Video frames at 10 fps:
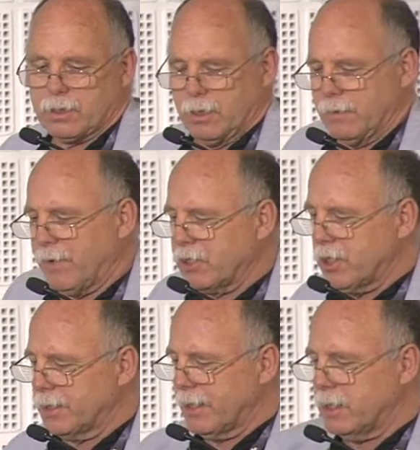So
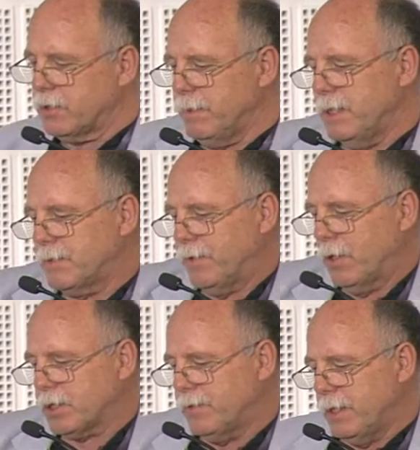functionalization means
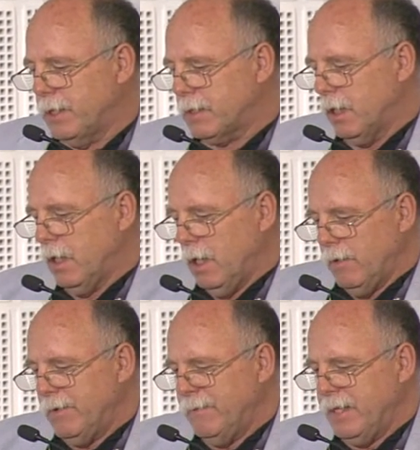first we
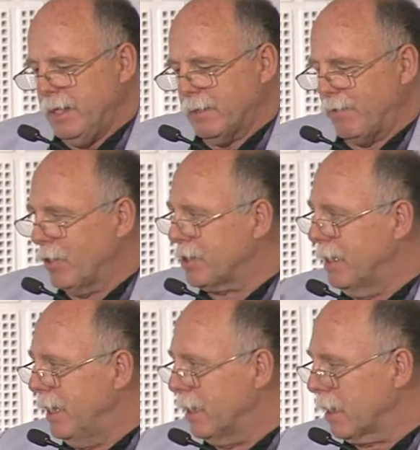need a first
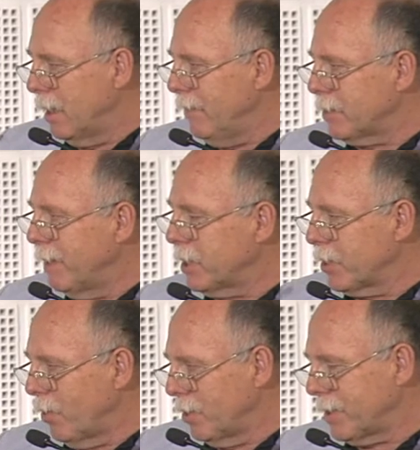layer, which makes
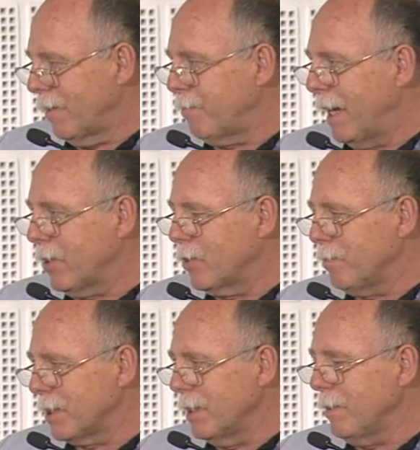the whole stuff
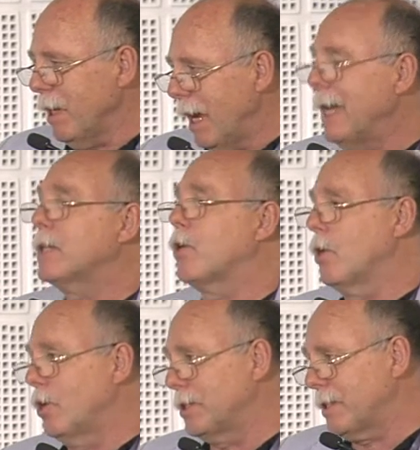biocompatible and
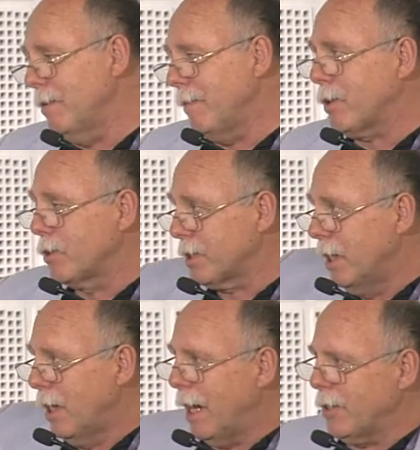colloidal stable, because
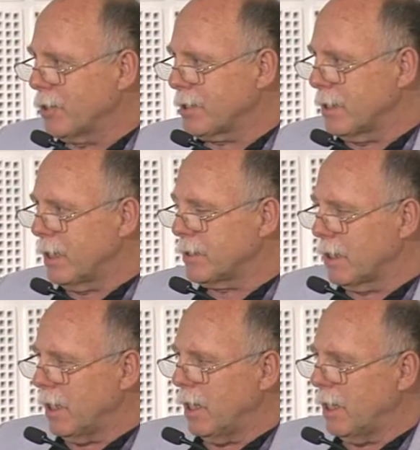iron oxide has an